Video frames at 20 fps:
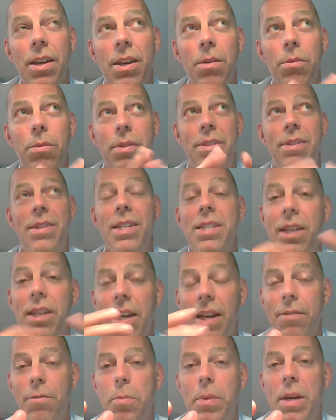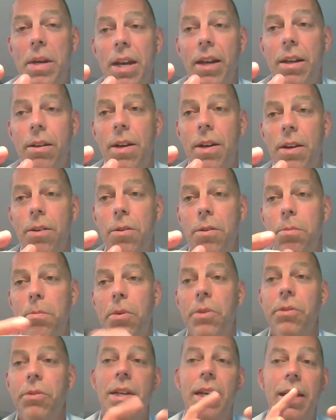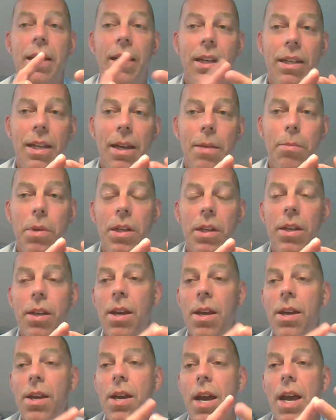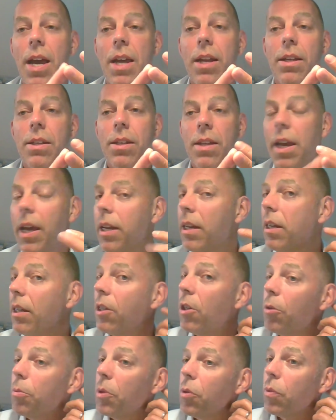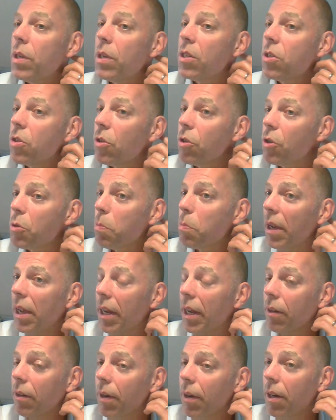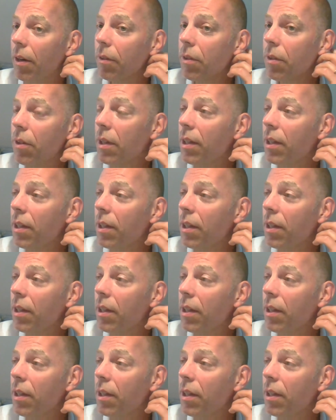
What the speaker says: with this kind of a background, both an academic and a human research background,